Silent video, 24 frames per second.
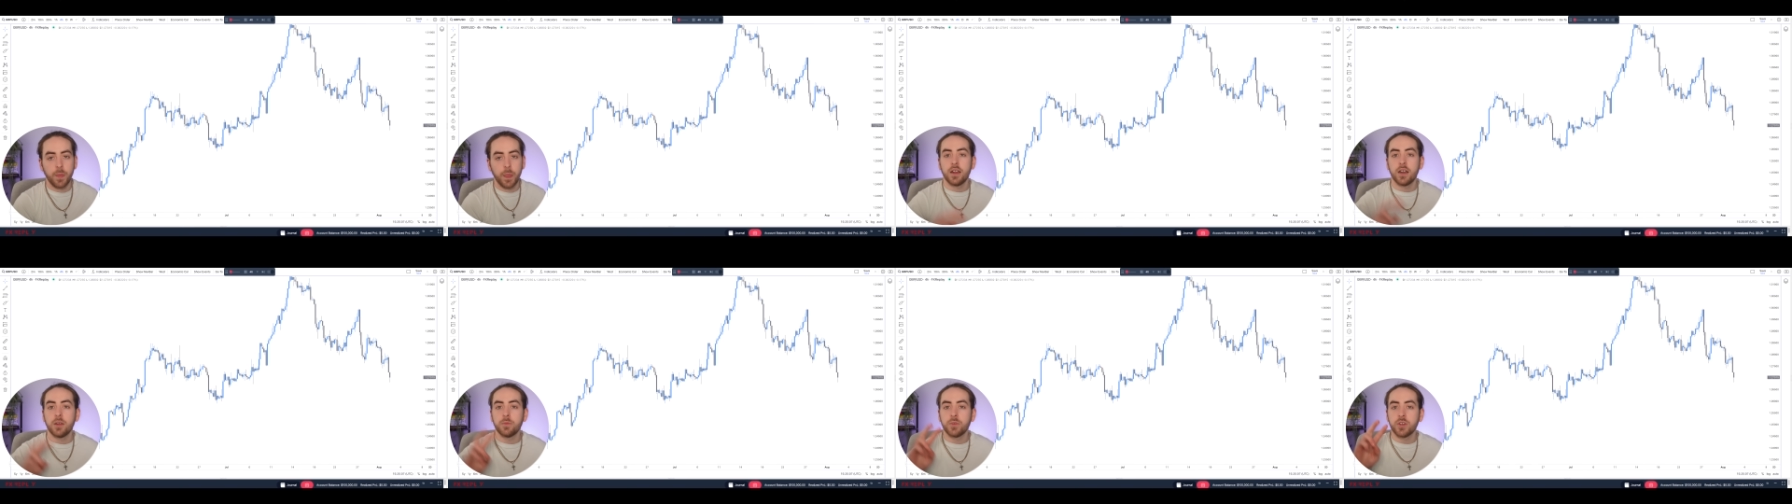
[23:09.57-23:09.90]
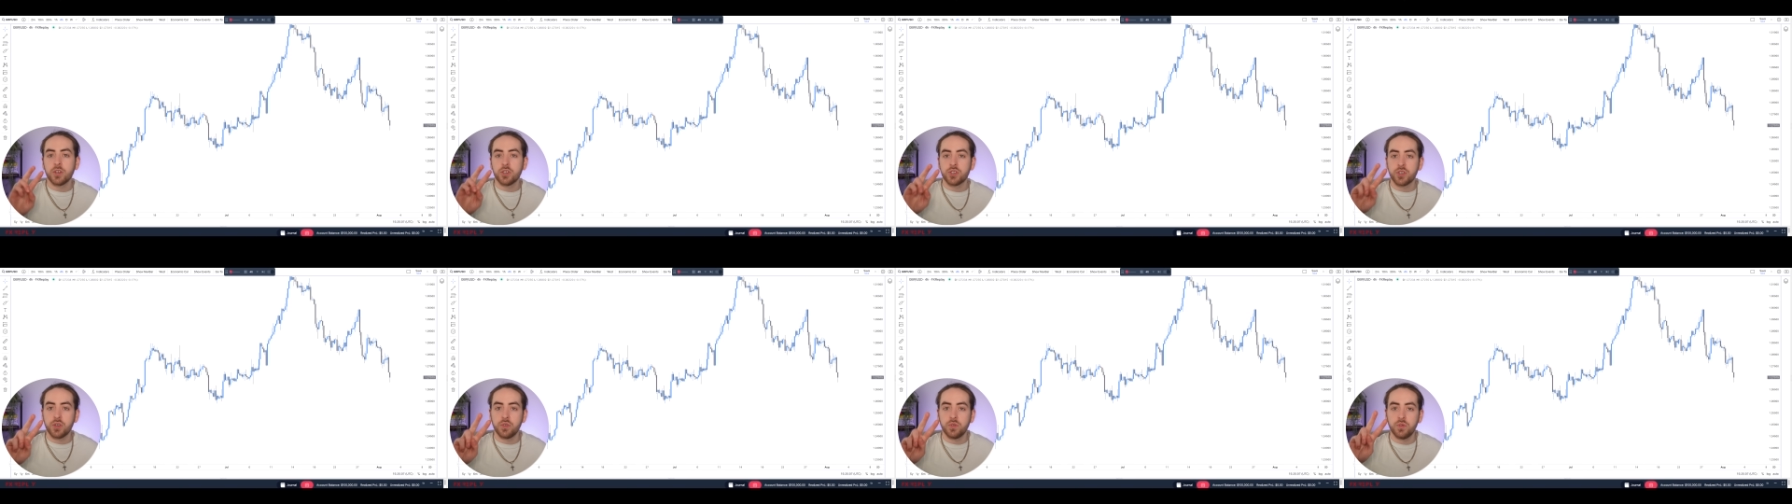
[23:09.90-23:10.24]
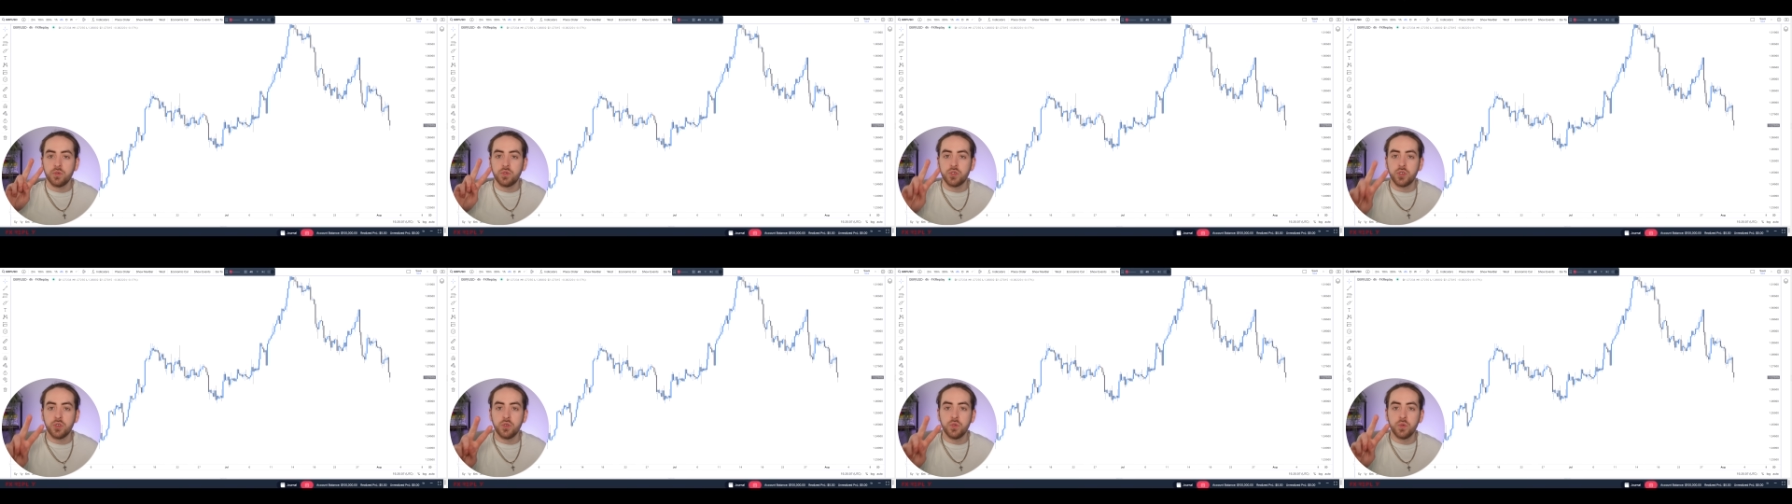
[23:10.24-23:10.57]
And I'm going to show
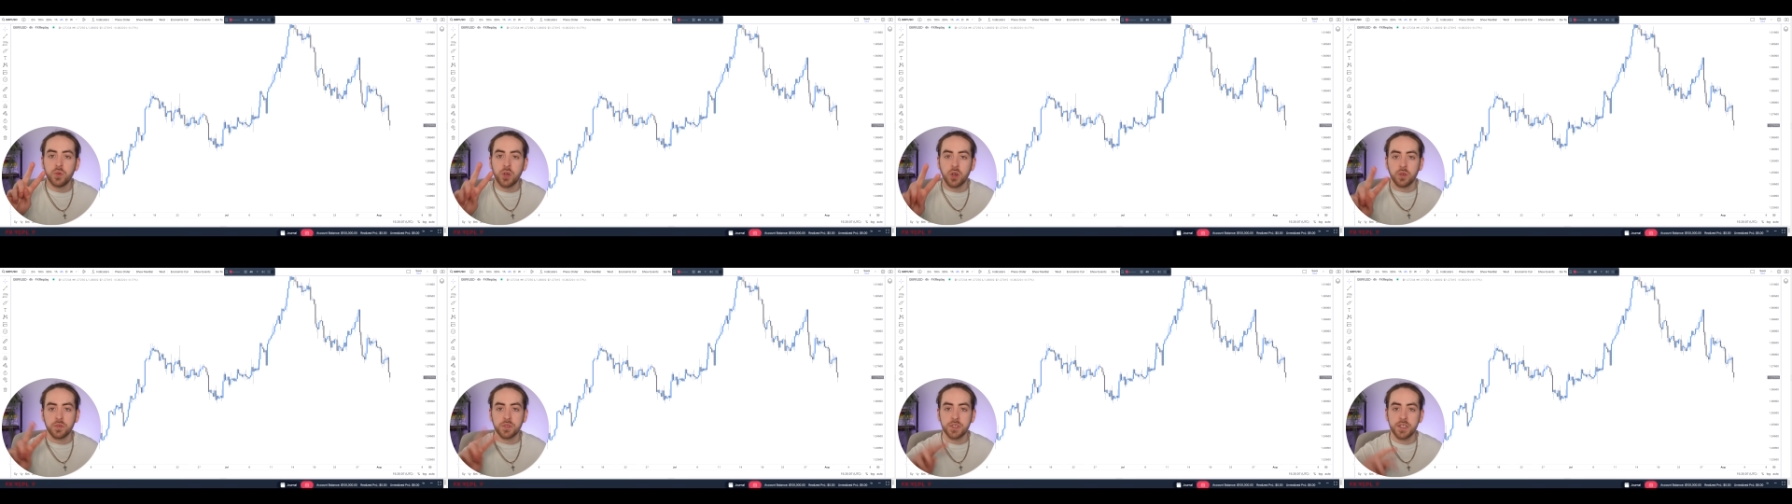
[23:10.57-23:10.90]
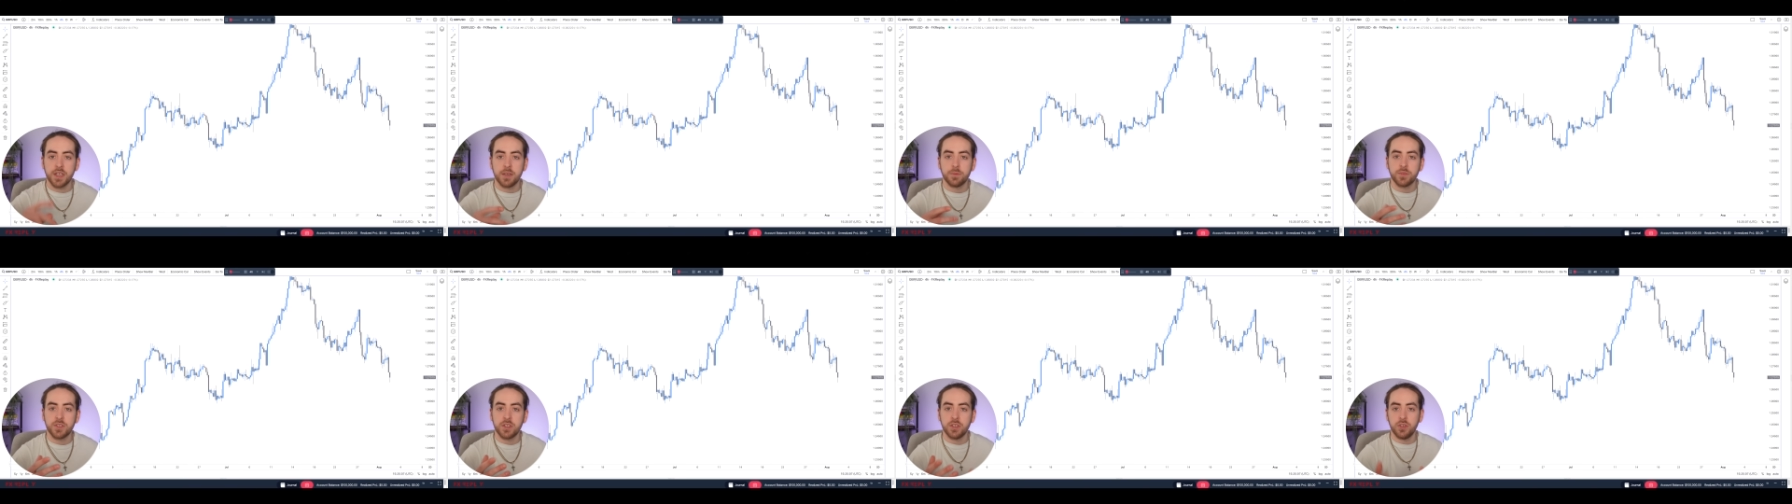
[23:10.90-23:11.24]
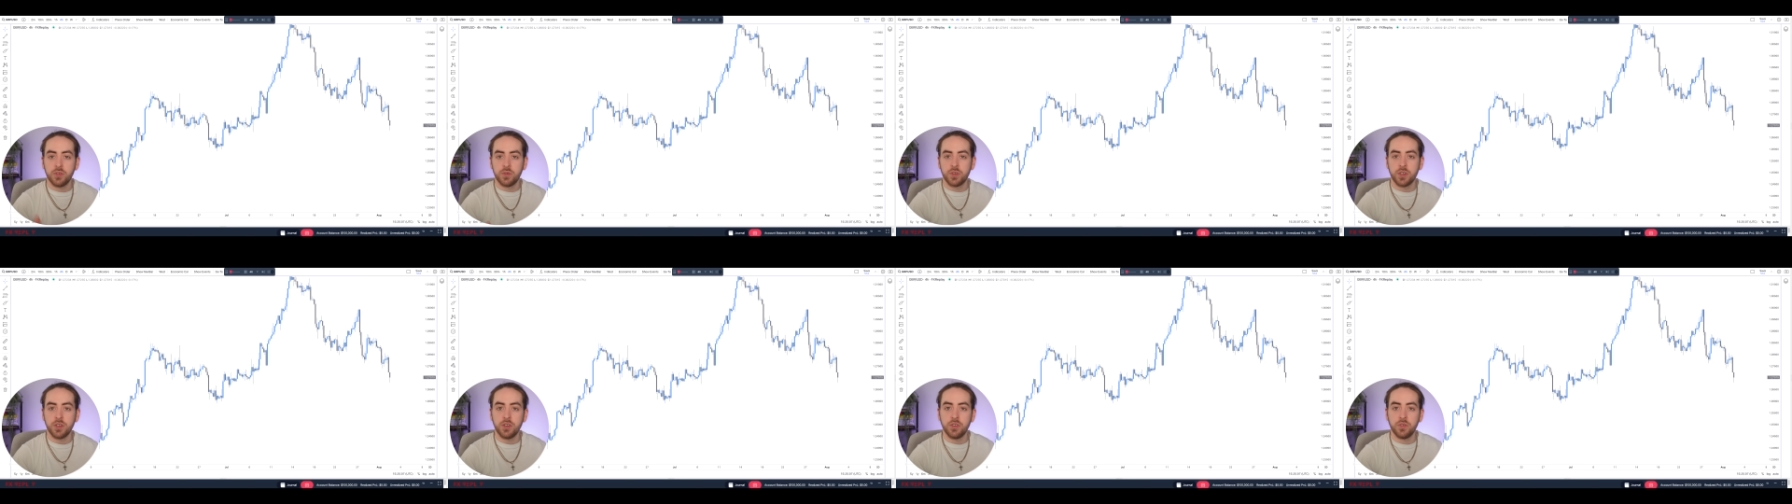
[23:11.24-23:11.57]
you two concepts that
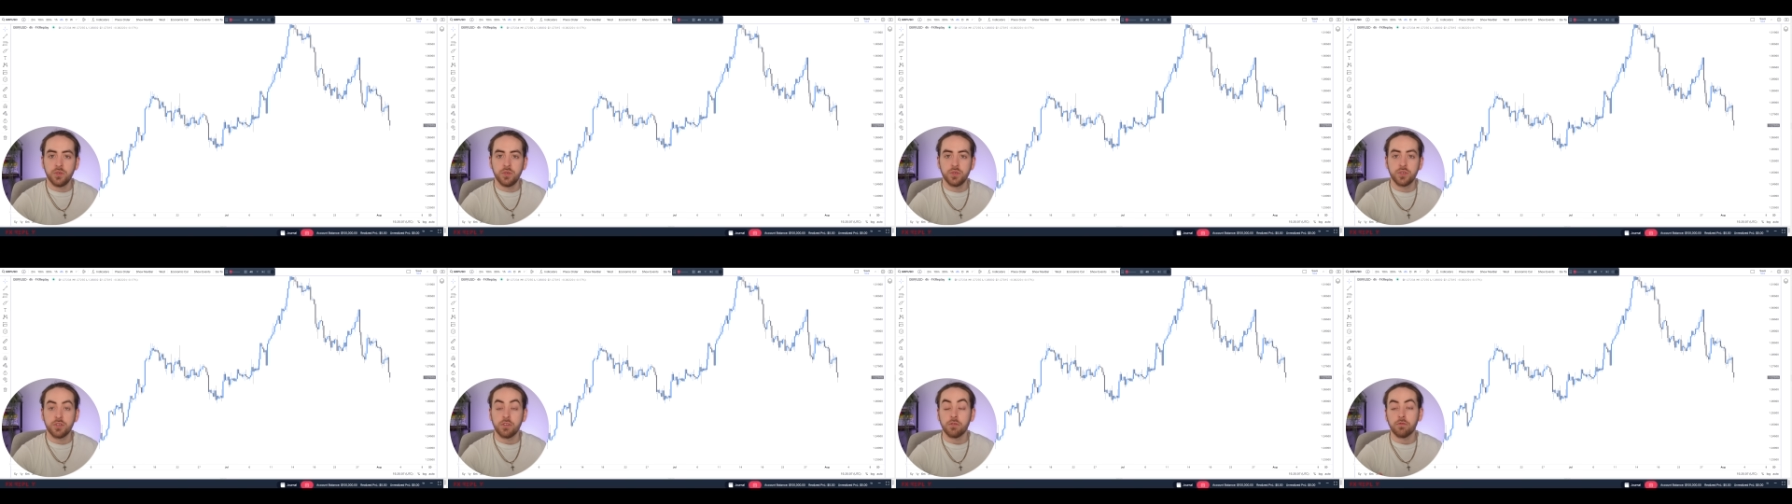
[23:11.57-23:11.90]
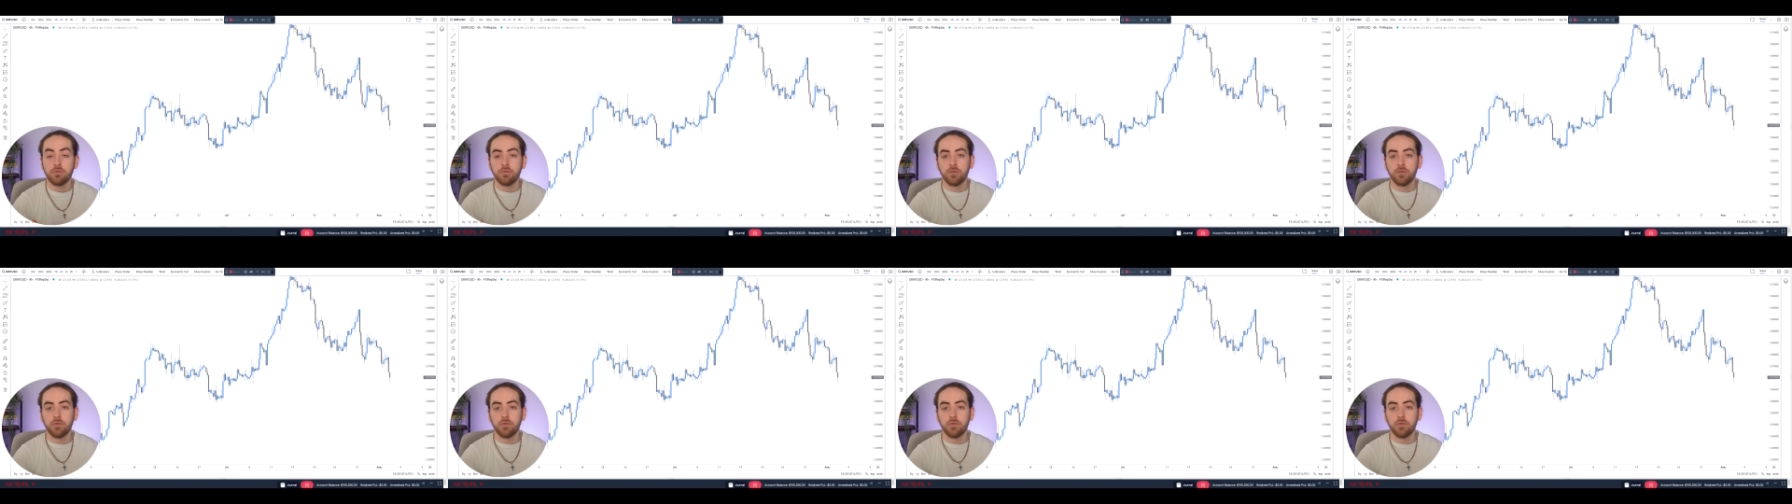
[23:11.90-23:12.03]
you can use